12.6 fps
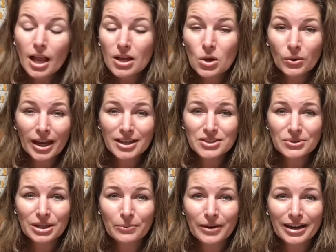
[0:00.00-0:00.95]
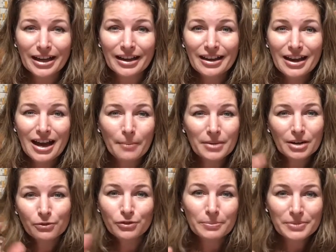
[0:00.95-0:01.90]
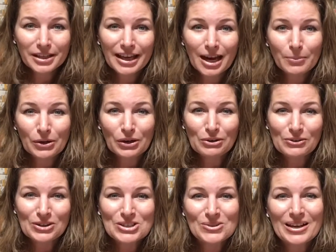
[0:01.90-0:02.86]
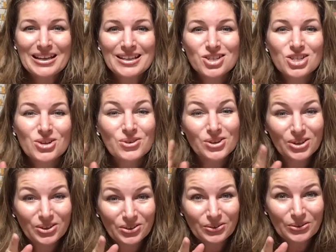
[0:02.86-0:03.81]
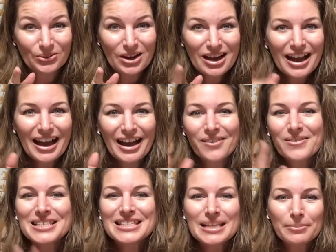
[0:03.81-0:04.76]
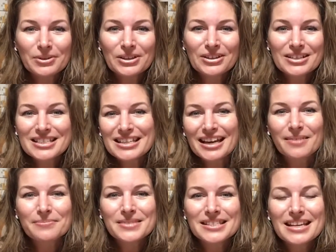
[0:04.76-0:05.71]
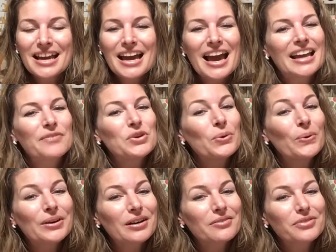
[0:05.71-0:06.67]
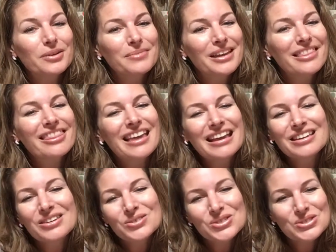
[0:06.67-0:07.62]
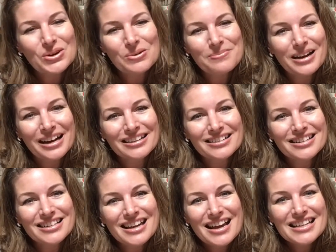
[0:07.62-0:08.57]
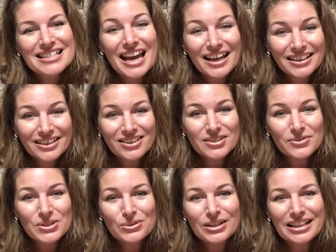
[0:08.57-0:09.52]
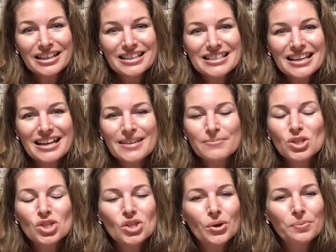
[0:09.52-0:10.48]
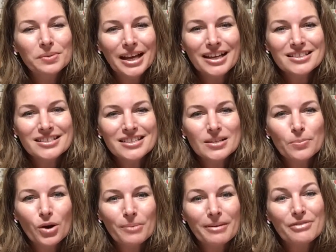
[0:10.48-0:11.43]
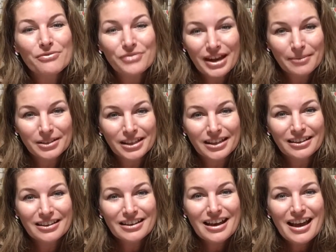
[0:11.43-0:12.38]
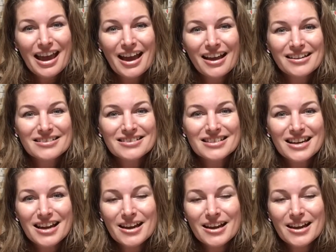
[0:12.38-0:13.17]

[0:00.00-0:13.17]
Okay, so get ready. I'm going to flip the camera over so I can show you how to assemble your stamps. And if you ordered from me, thank you so much. 10 years of doing this, and I am so blessed to support my family and